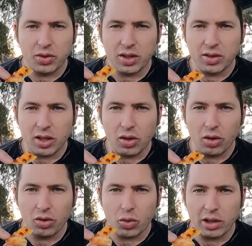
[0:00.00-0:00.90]
was sixteen
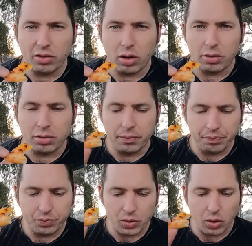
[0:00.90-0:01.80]
dollars twenty-five.
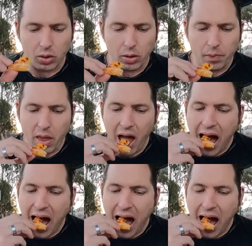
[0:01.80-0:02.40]
So